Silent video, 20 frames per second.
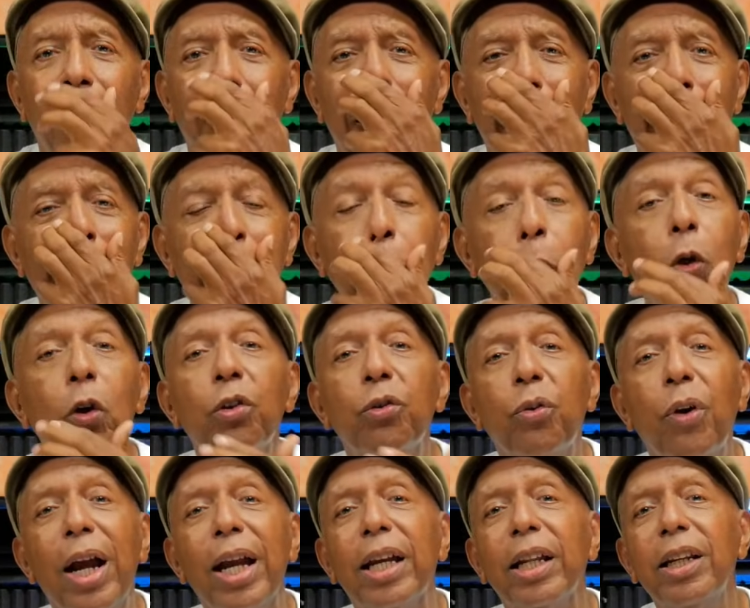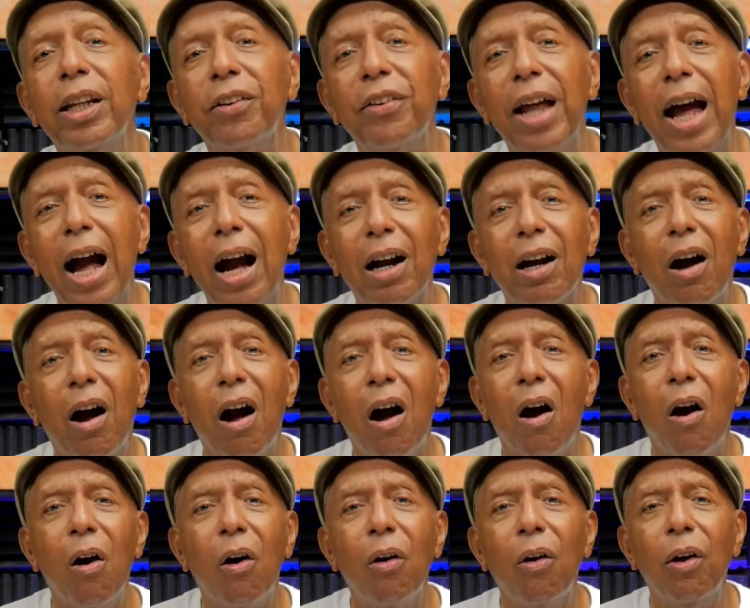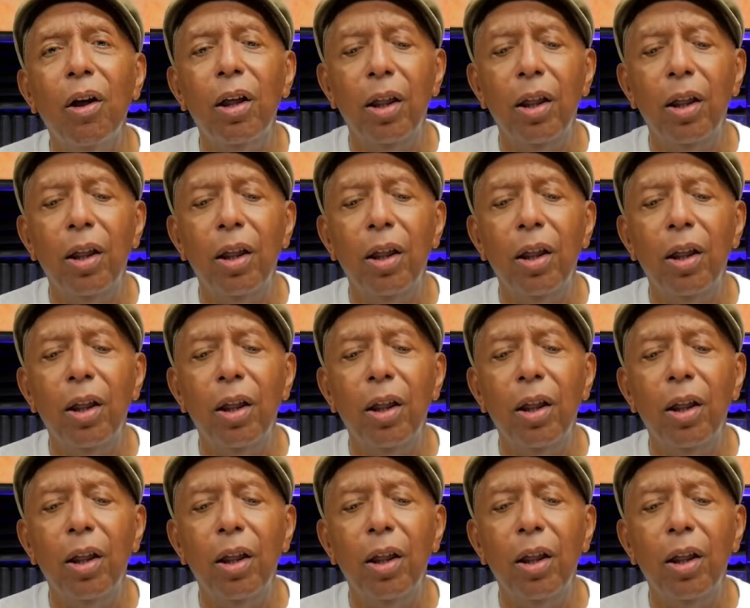and you're drinking this alcohol,